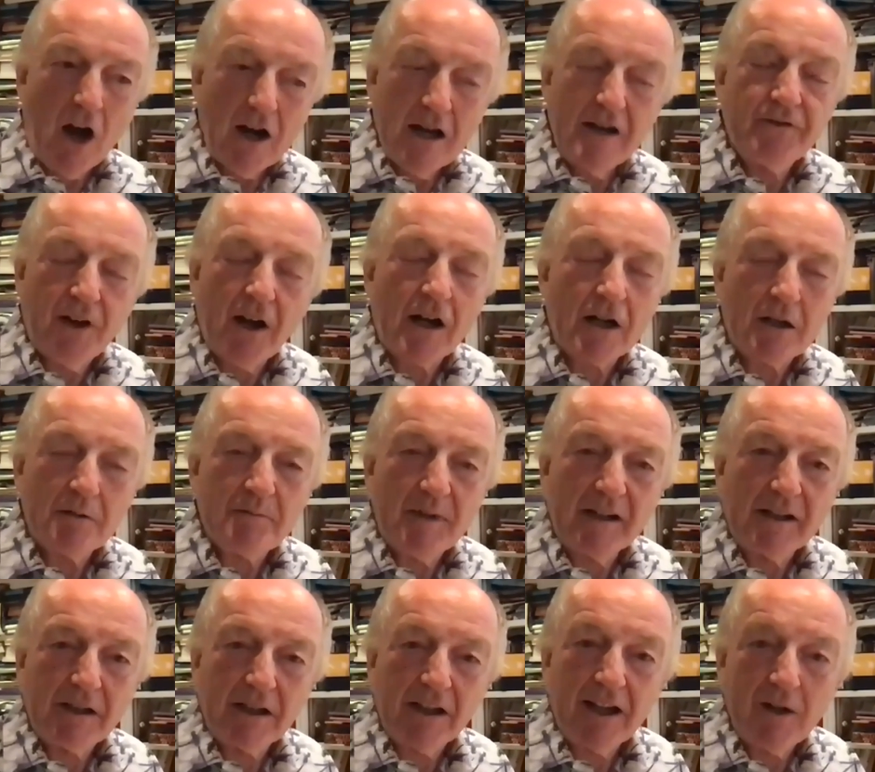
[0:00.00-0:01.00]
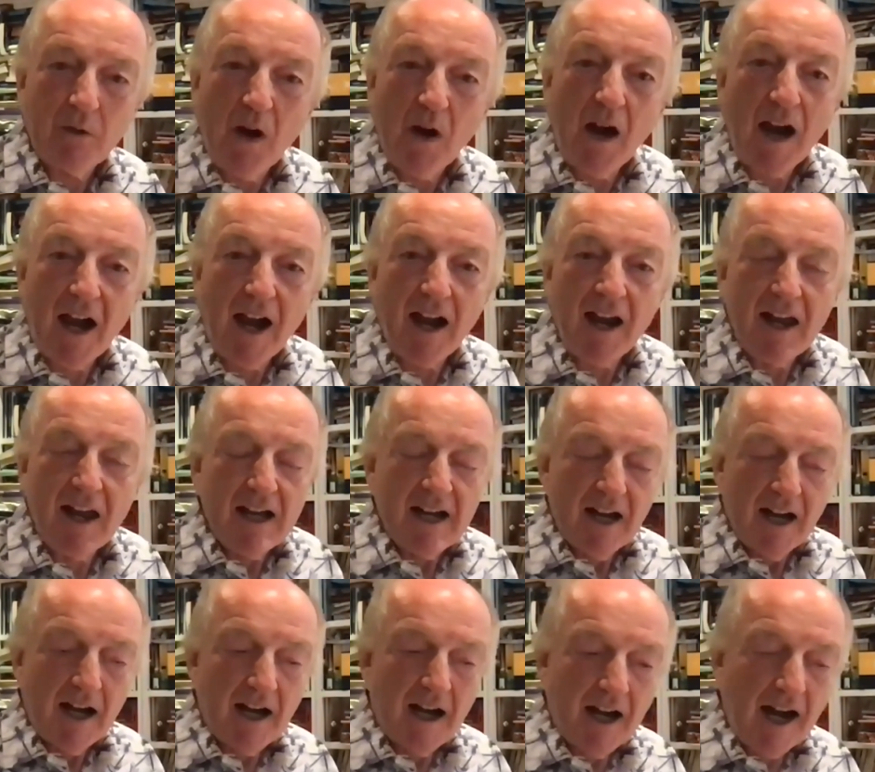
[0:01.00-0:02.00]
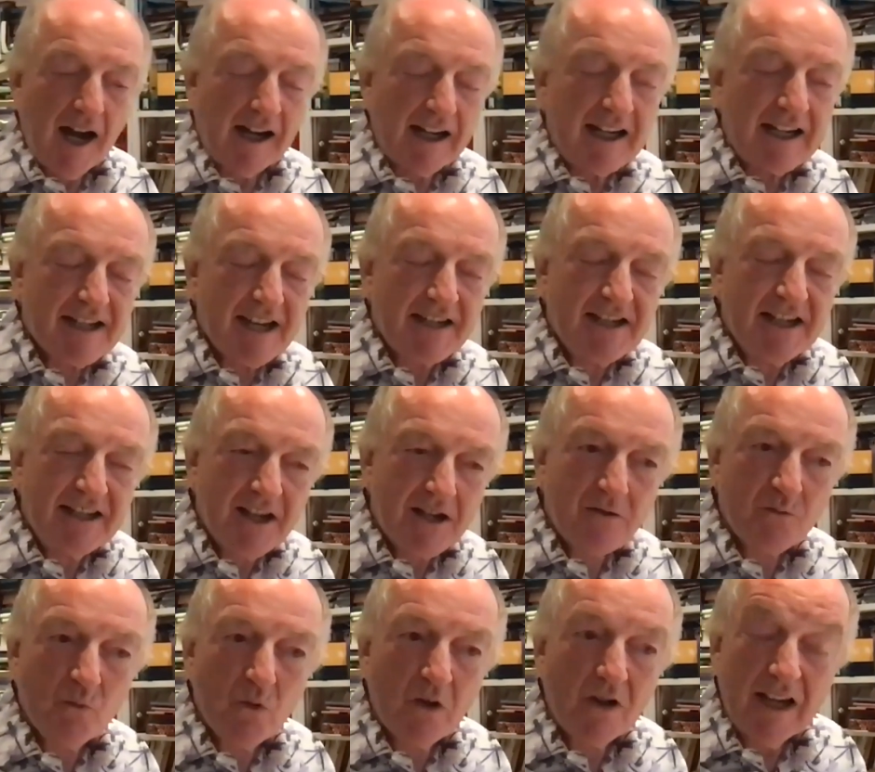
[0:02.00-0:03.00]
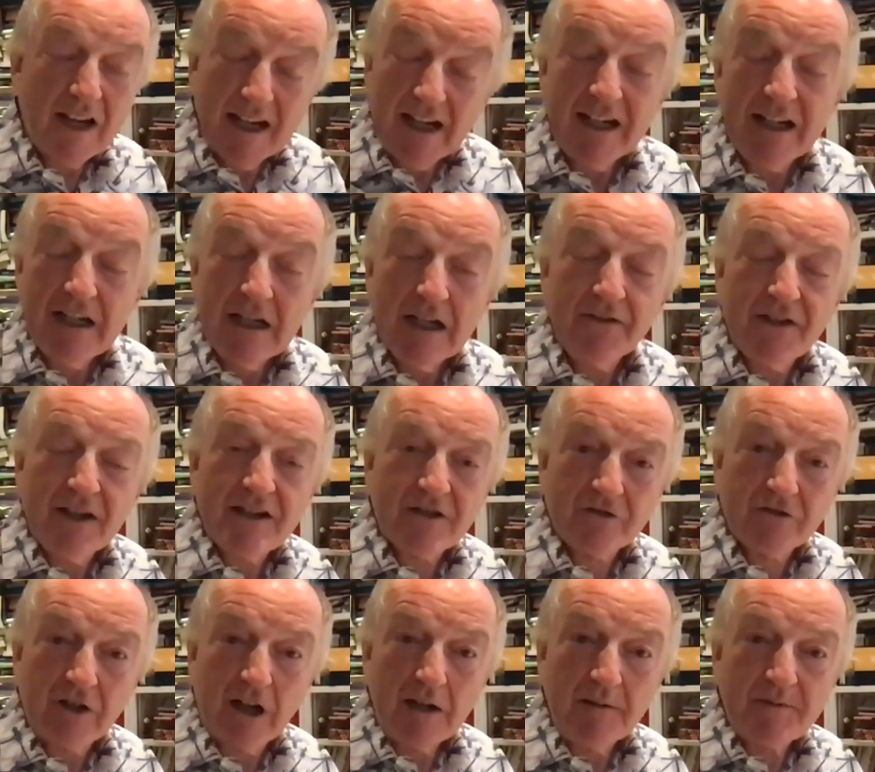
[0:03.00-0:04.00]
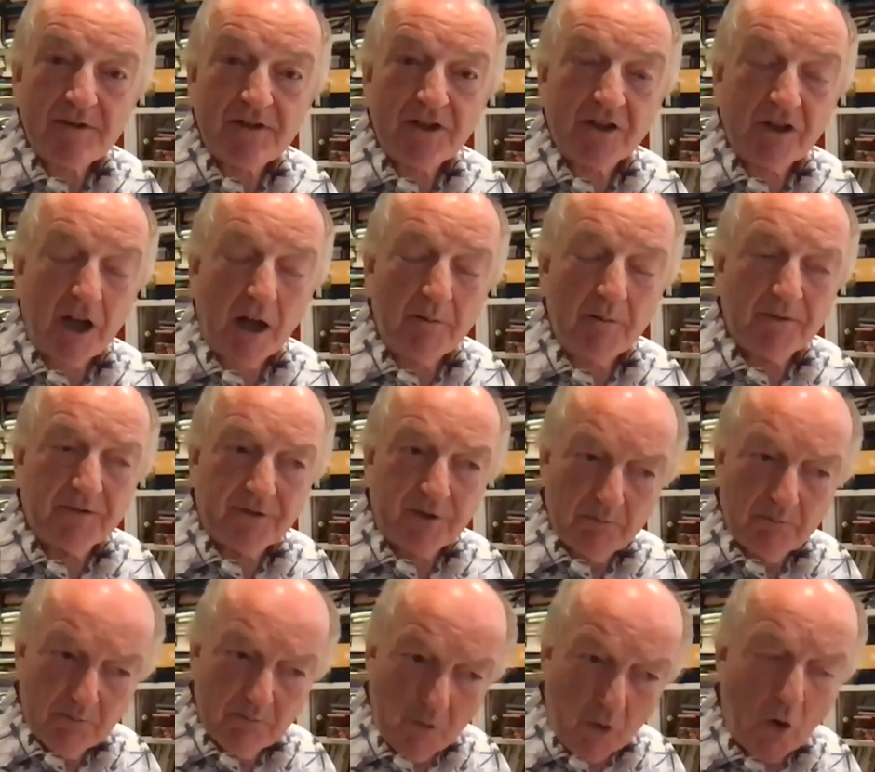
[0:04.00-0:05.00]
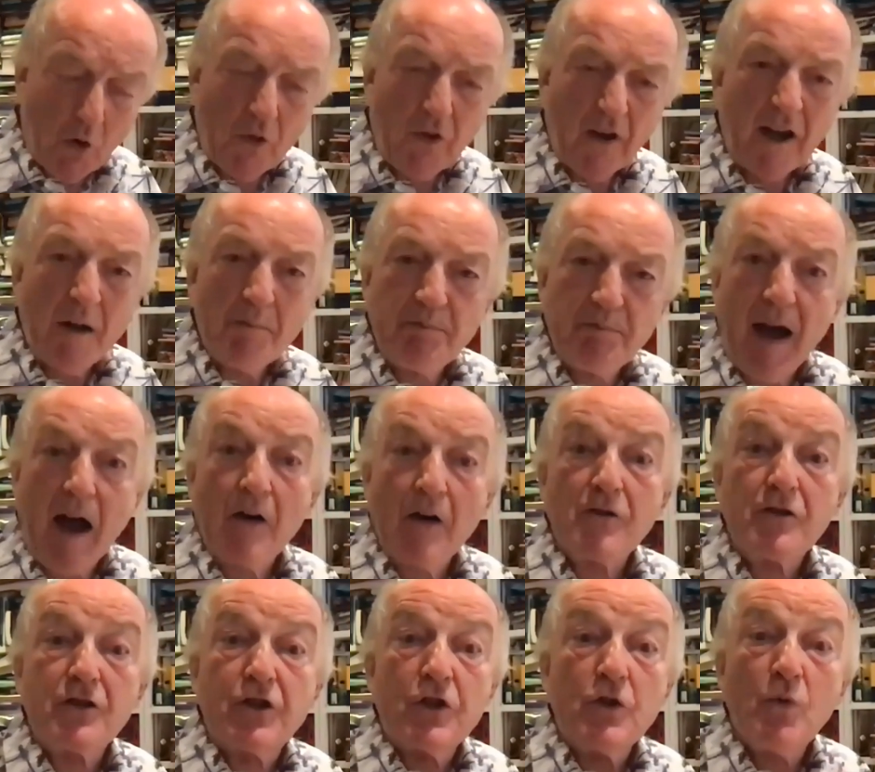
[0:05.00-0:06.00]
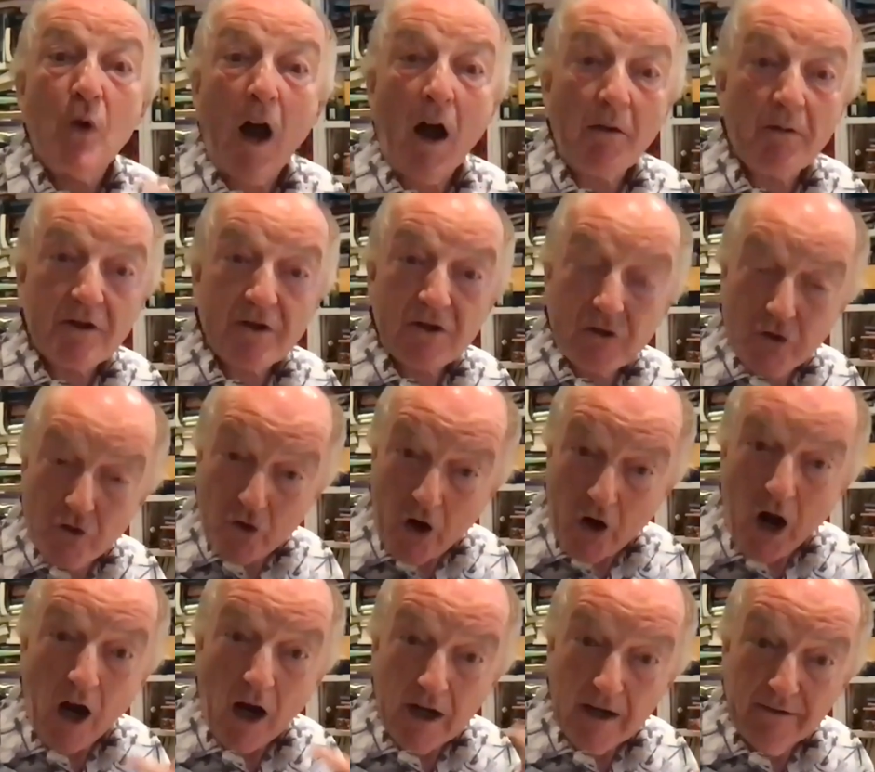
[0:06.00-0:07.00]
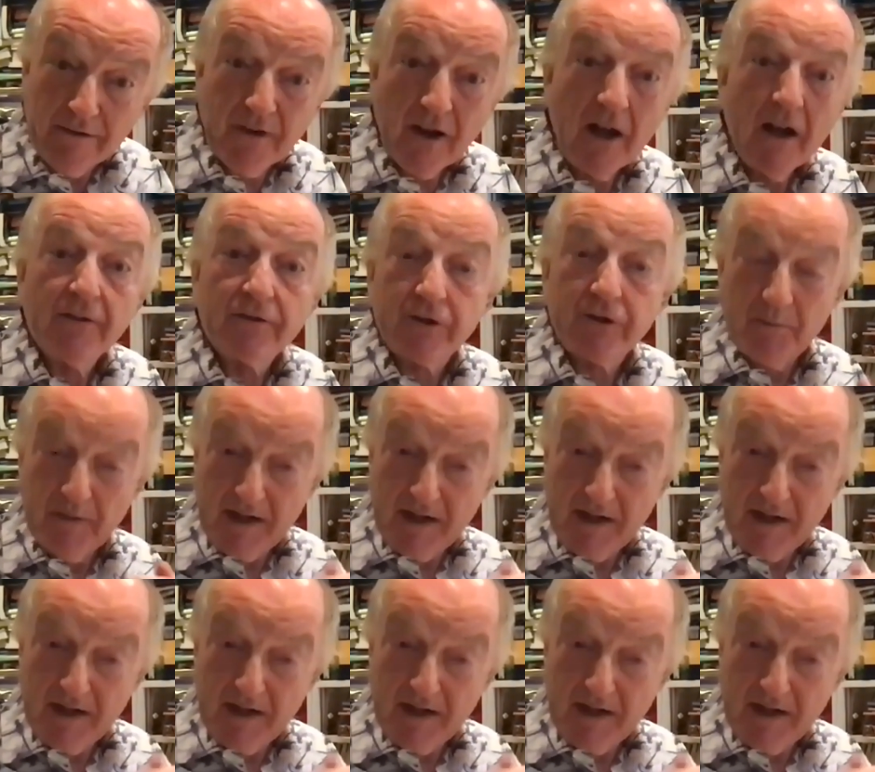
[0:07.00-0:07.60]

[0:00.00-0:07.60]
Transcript: environmentally aware, and he says he doesn't want any of his grapes to come from more than about 2 hours drive from